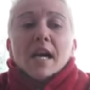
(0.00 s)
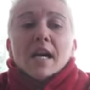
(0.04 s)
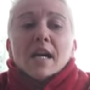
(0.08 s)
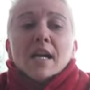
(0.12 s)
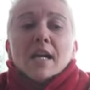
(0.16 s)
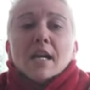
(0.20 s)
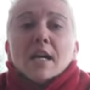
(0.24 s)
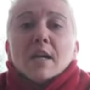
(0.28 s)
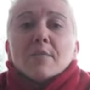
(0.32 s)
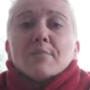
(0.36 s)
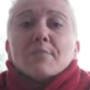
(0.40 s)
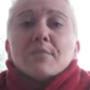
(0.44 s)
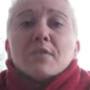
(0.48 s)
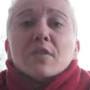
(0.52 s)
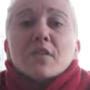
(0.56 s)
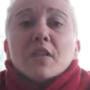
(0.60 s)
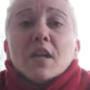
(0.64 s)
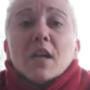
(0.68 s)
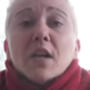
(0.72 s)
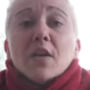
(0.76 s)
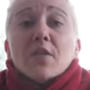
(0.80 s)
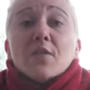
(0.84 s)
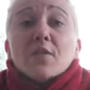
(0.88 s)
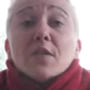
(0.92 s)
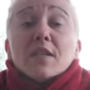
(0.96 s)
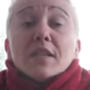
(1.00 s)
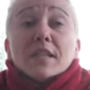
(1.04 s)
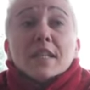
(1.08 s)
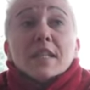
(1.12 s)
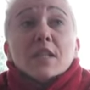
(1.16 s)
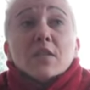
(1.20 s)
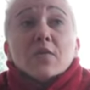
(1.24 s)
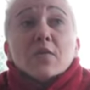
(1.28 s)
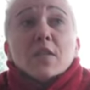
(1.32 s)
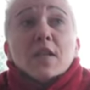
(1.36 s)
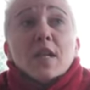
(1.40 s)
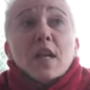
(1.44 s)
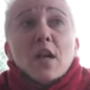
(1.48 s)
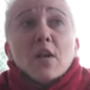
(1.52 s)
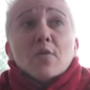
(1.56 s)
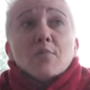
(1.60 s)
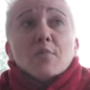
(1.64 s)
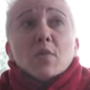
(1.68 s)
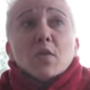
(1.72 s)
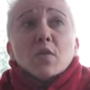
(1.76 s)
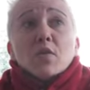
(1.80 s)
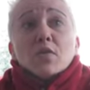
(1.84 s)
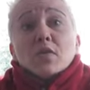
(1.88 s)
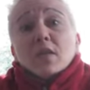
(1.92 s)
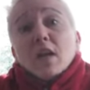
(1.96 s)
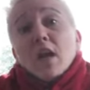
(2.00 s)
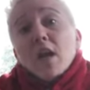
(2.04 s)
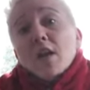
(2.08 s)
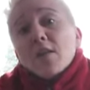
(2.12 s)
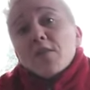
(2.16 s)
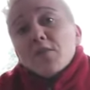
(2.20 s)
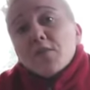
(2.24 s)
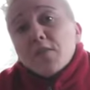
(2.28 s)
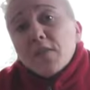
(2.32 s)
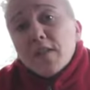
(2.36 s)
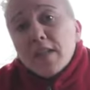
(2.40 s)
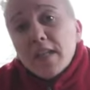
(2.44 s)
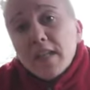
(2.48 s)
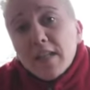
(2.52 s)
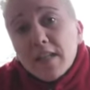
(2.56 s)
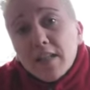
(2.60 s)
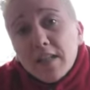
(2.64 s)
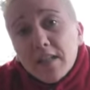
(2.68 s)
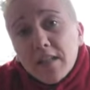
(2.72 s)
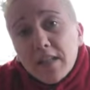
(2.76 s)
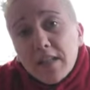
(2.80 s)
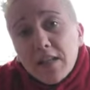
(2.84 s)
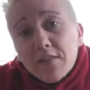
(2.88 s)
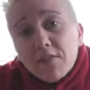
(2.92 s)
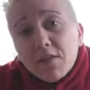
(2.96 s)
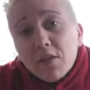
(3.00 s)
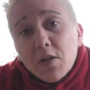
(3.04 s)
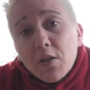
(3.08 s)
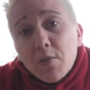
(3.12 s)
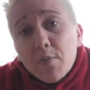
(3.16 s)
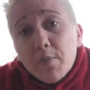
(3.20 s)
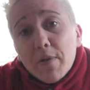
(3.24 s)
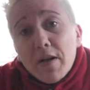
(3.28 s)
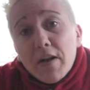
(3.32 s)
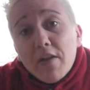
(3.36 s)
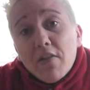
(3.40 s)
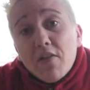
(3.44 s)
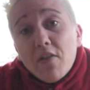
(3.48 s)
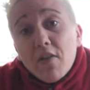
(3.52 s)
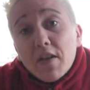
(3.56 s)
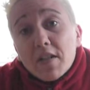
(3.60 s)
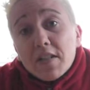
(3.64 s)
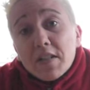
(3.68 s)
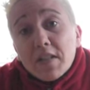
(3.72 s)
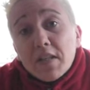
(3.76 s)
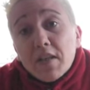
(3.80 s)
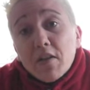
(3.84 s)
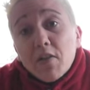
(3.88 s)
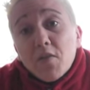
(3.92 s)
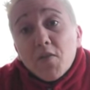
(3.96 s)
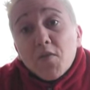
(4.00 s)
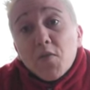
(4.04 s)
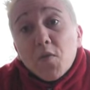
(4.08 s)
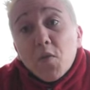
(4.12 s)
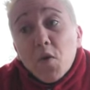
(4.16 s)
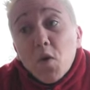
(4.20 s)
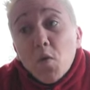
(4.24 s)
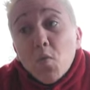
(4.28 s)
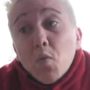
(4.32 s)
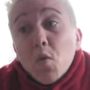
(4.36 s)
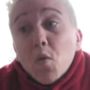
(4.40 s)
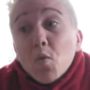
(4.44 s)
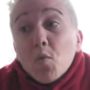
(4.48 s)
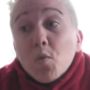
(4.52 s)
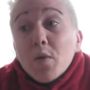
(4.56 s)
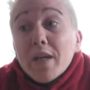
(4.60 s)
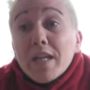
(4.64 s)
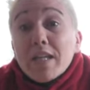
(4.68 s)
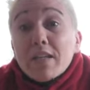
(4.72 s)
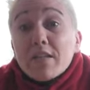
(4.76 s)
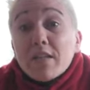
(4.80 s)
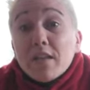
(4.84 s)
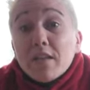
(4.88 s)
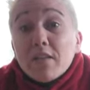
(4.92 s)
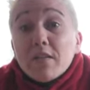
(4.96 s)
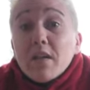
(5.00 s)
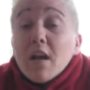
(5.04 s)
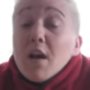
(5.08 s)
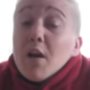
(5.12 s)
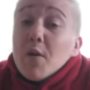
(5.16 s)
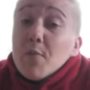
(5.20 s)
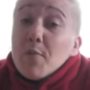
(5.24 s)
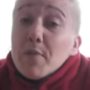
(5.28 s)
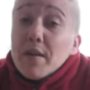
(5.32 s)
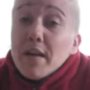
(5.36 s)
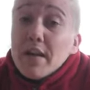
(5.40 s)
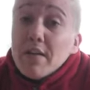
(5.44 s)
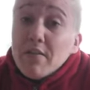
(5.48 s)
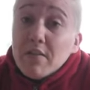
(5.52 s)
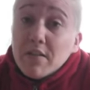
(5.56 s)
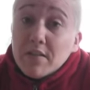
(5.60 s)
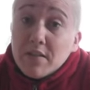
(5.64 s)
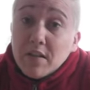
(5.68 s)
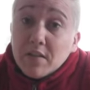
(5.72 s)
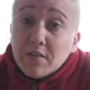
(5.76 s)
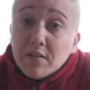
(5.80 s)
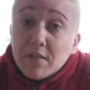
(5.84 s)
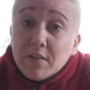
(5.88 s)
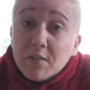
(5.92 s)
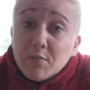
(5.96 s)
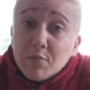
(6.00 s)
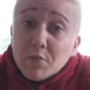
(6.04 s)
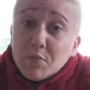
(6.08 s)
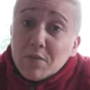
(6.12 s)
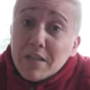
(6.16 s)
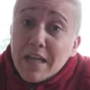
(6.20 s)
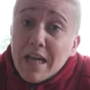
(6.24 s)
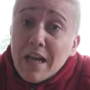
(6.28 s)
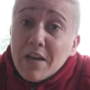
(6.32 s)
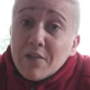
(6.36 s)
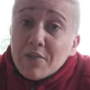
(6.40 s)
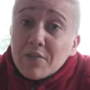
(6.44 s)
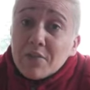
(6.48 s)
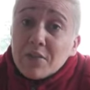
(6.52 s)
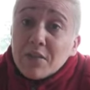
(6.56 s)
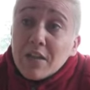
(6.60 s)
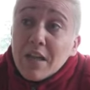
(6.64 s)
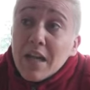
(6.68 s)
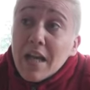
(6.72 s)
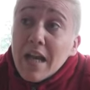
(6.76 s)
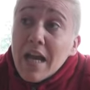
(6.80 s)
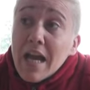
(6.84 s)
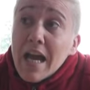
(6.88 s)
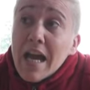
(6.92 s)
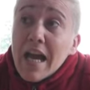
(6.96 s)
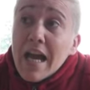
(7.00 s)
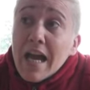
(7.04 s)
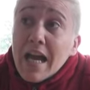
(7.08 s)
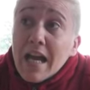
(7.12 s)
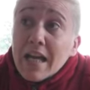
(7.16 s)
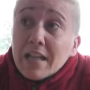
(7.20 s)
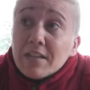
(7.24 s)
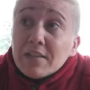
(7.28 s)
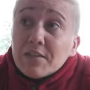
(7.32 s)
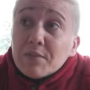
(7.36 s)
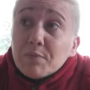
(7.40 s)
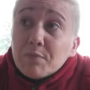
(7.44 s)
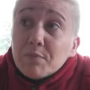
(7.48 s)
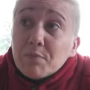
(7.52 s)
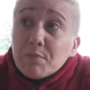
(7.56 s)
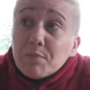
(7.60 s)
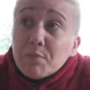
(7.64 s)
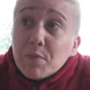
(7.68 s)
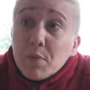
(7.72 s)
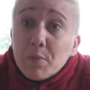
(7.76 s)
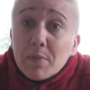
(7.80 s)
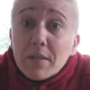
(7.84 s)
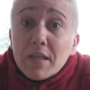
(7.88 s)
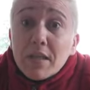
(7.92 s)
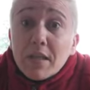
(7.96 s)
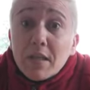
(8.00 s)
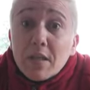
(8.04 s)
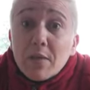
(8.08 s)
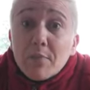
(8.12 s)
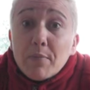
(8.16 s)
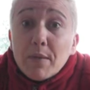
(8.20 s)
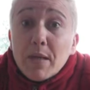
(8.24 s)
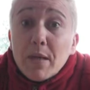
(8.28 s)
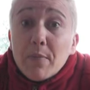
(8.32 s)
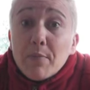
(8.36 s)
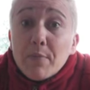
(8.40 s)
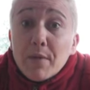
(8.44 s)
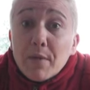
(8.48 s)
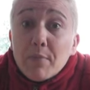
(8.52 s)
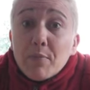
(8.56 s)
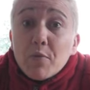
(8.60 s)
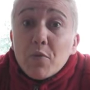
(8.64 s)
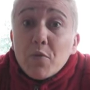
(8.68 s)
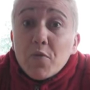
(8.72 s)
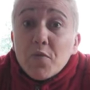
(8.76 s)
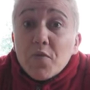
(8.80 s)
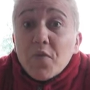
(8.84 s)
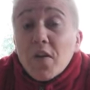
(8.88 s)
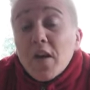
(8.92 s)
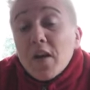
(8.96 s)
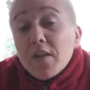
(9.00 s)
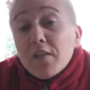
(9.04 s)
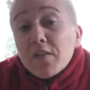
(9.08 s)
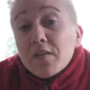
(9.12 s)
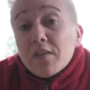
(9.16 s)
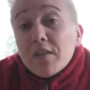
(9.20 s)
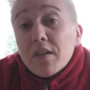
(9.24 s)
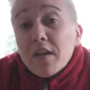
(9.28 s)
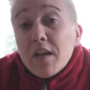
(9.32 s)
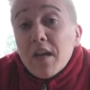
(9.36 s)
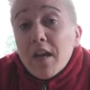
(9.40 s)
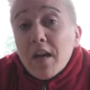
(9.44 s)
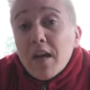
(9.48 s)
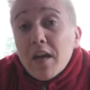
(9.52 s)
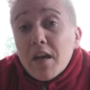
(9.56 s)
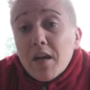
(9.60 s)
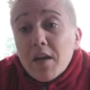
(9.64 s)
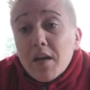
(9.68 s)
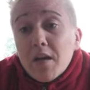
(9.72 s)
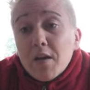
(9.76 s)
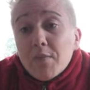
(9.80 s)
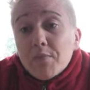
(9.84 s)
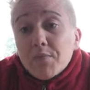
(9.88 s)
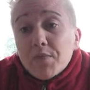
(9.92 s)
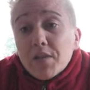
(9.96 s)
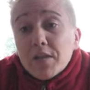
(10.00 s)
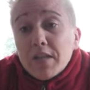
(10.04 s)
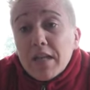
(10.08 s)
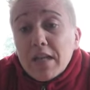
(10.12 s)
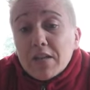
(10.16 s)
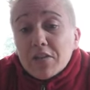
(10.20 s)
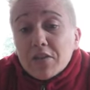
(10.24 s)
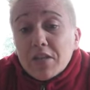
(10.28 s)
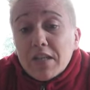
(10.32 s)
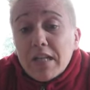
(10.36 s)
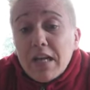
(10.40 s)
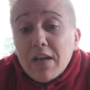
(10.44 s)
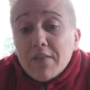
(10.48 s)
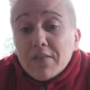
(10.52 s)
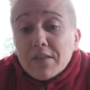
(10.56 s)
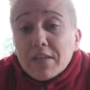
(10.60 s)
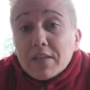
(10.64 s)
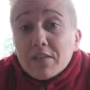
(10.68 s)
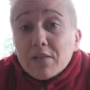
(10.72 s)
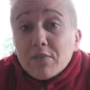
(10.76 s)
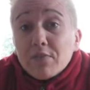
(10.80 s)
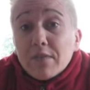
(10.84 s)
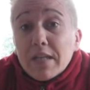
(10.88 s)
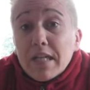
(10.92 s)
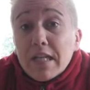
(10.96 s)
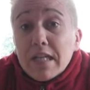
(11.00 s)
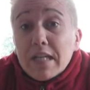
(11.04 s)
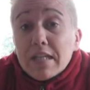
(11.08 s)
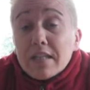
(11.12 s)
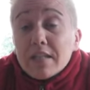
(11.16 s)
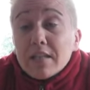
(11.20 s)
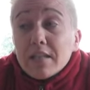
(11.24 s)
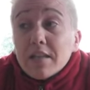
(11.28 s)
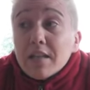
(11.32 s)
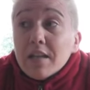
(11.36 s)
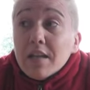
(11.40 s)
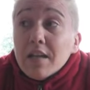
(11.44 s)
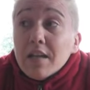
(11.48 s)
So these video blogs are hopefully going to give you a better idea of what we do up here at Dunstable Downs, and probably going to be a bit more fun than actually having to read.